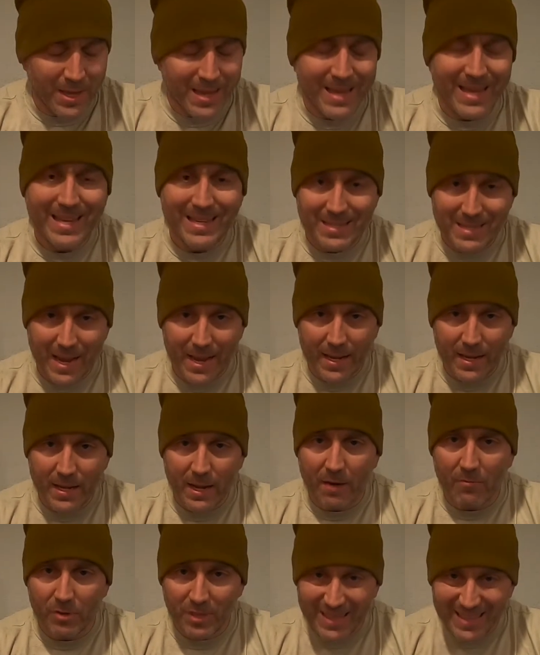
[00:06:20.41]
intake,
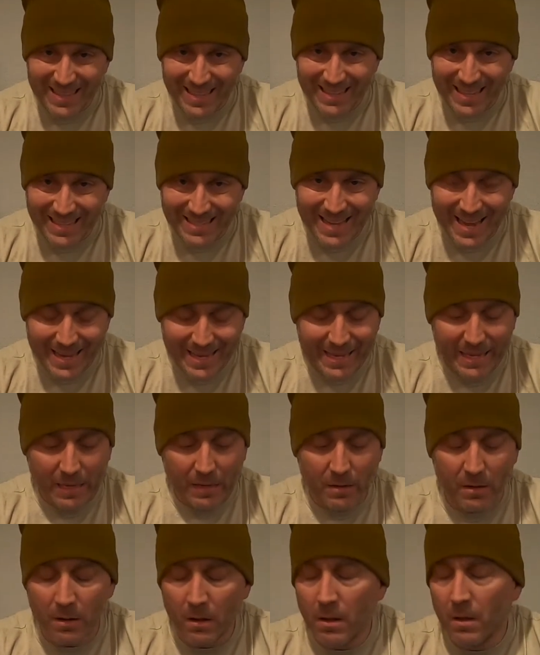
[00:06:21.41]
everything that they take
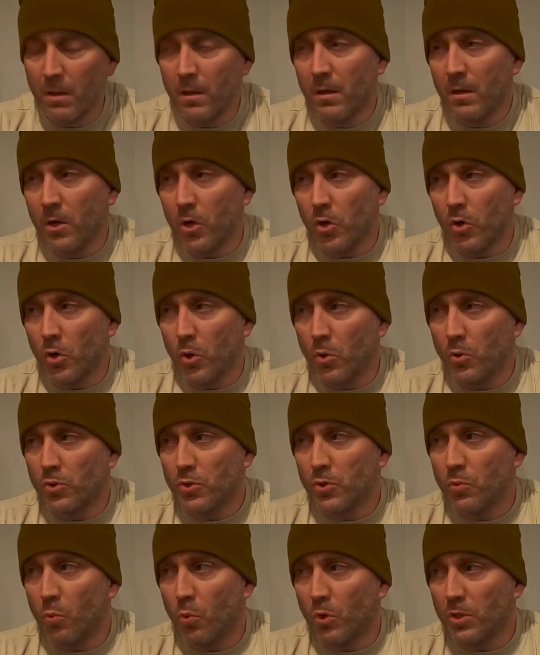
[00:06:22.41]
in, goes
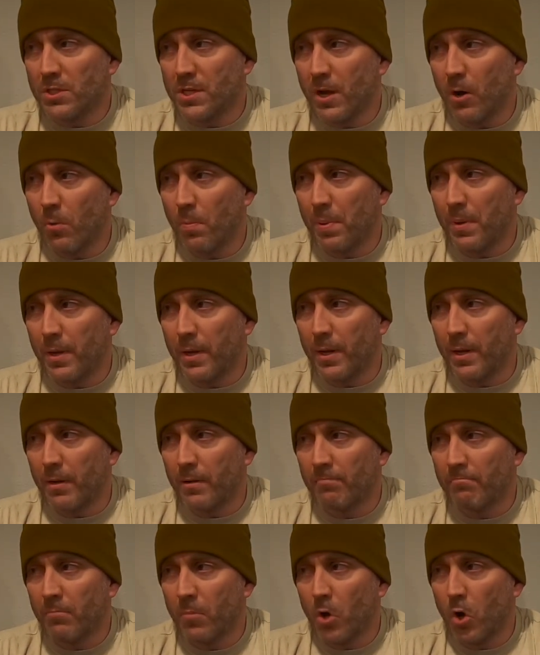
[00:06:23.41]
towards helping
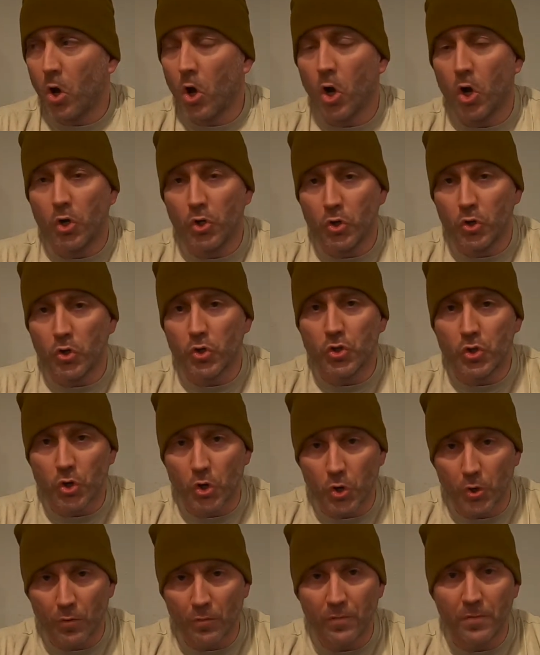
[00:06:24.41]

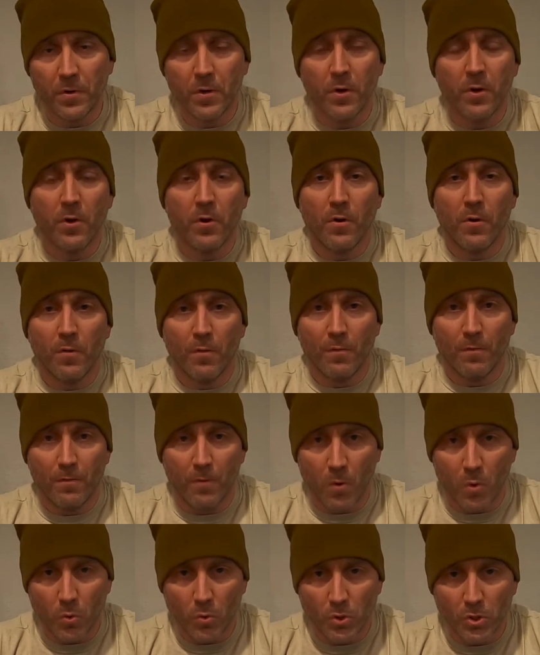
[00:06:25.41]
underserved
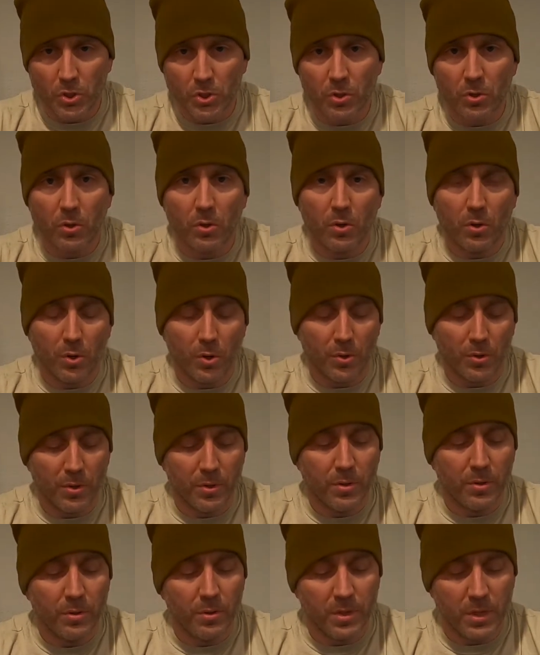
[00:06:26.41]
folks
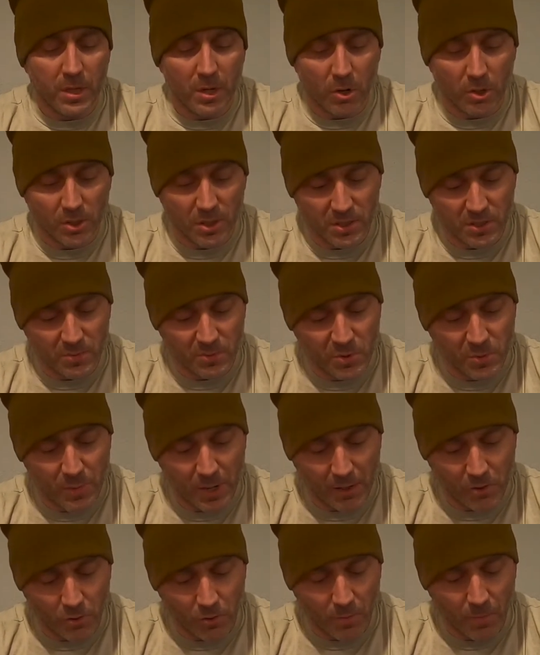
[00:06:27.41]
on the autism
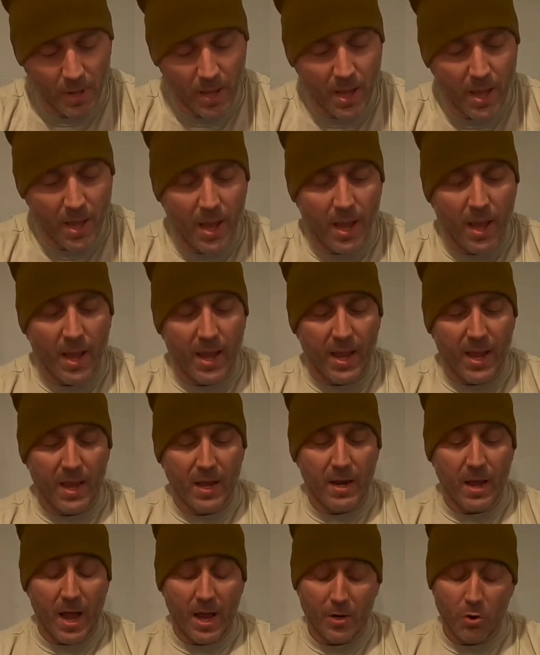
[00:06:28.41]
spectrum.
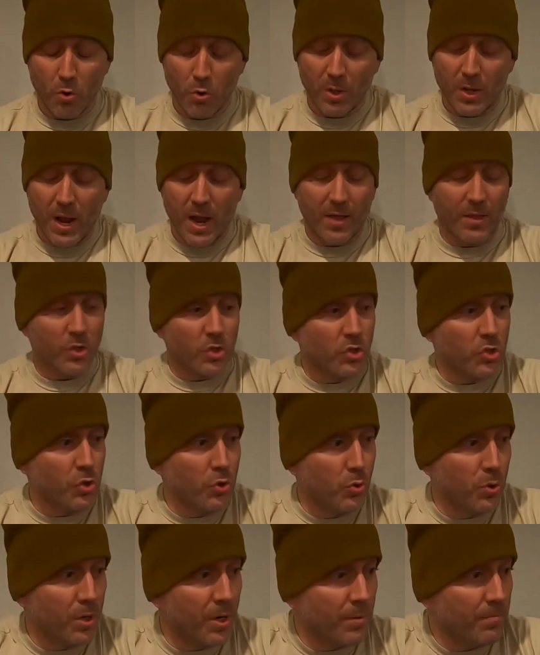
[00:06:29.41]
And I know the guy that's
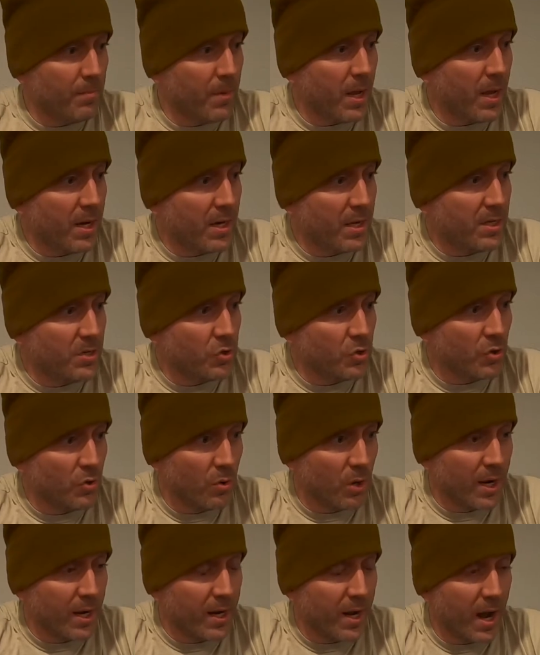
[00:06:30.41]
doing it, and he's a
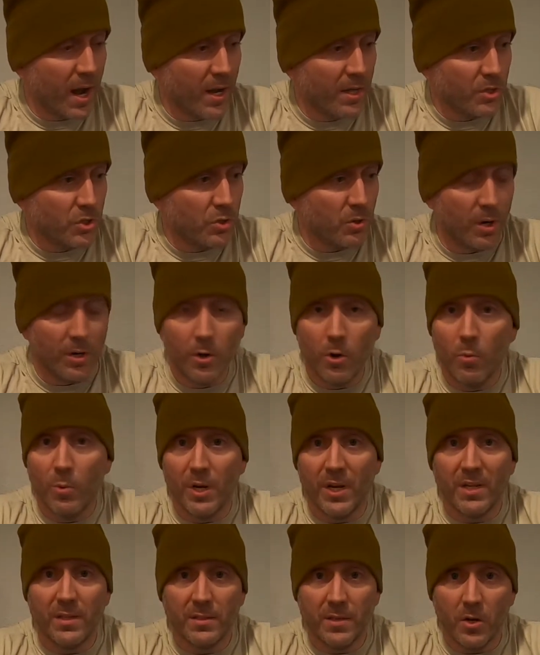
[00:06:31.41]
great guy, and so I know when
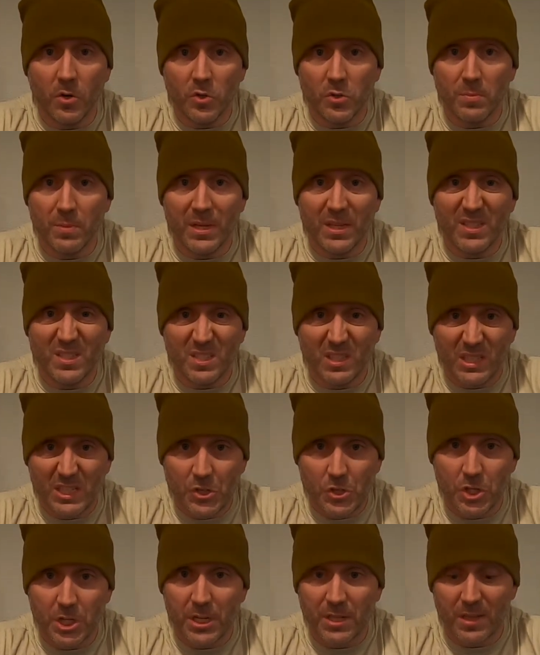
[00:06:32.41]
he tells me it's
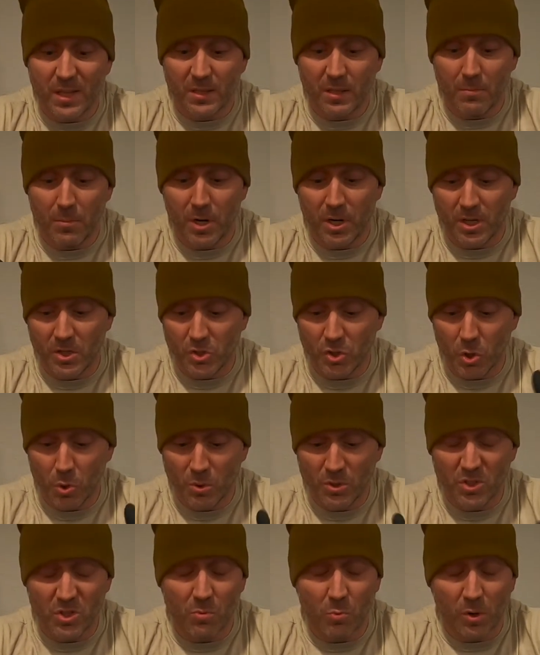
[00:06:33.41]
legit, that the money is
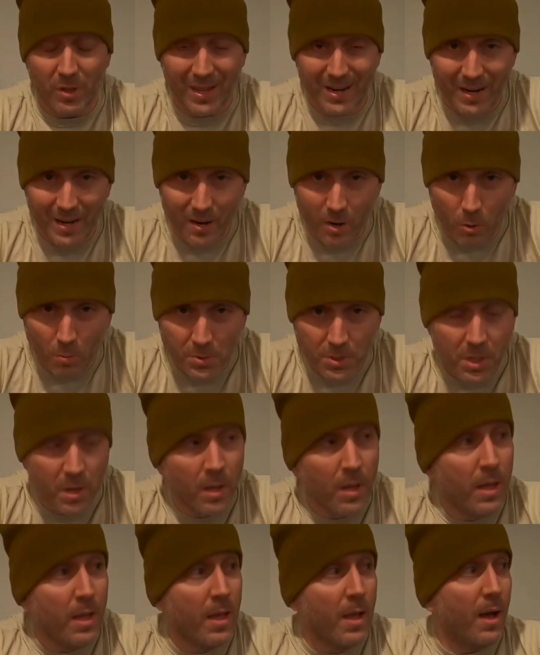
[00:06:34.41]
going somewhere that it helps.
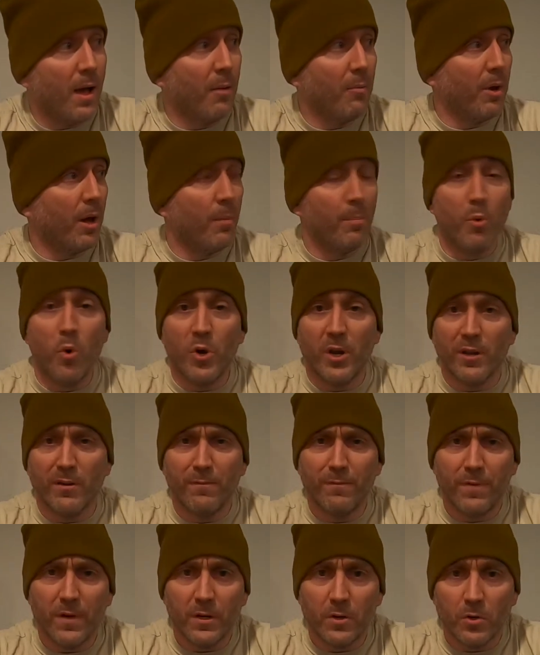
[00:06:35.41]
I'm not pointing
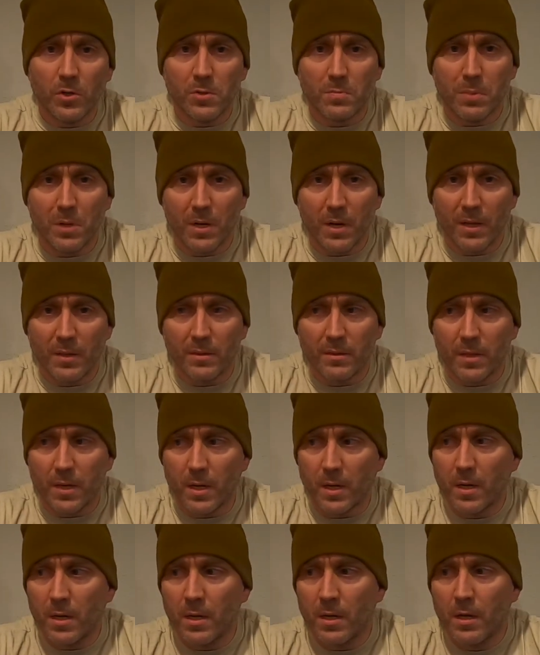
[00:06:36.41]
fingers, but I
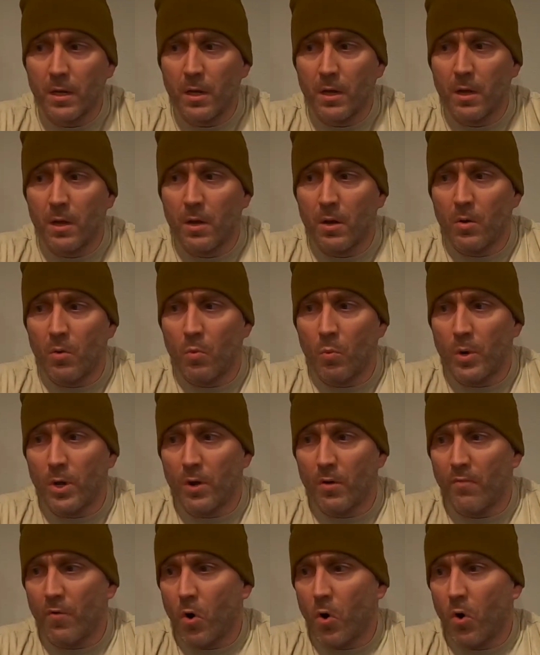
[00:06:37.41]
think we
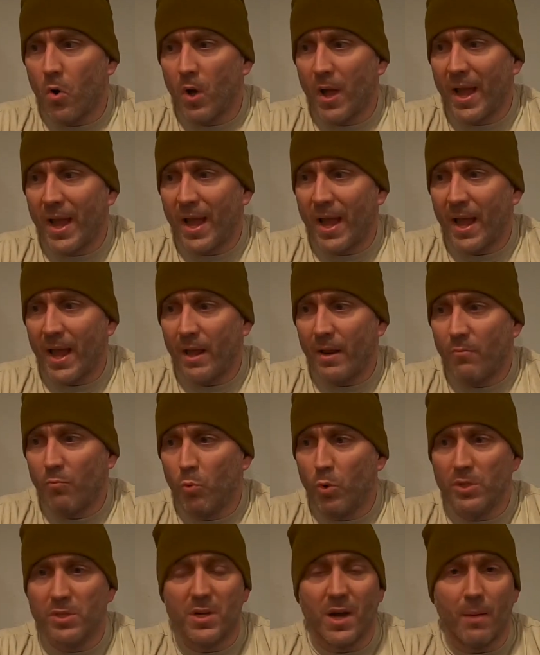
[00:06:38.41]
have all had,
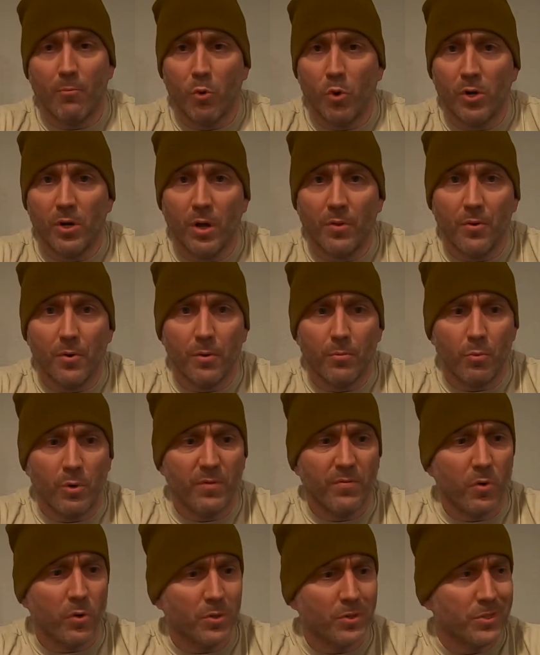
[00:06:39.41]
one time or another,
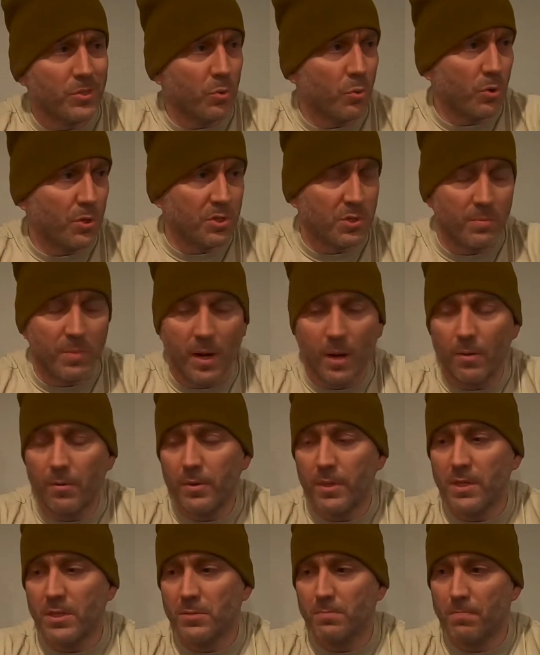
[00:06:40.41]
we've heard stories about
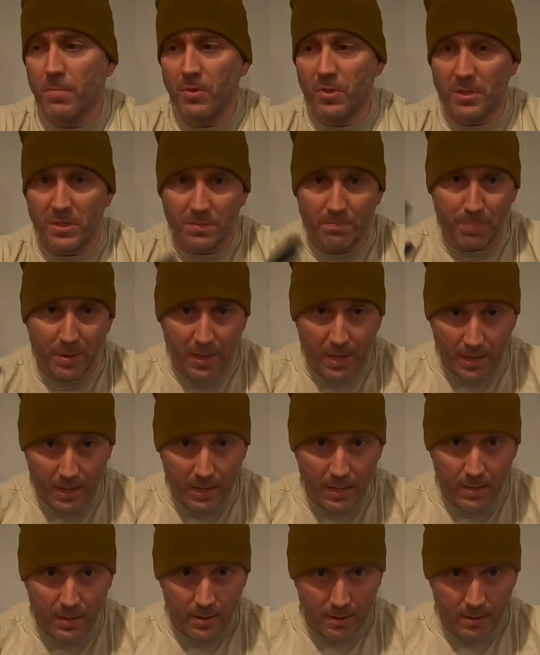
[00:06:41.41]
these big